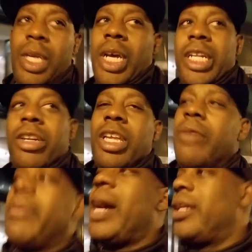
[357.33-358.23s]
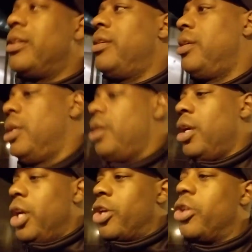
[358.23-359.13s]
It don't even matter.
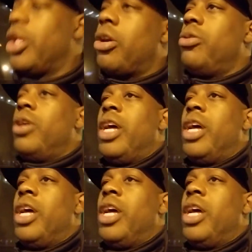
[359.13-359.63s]
You know,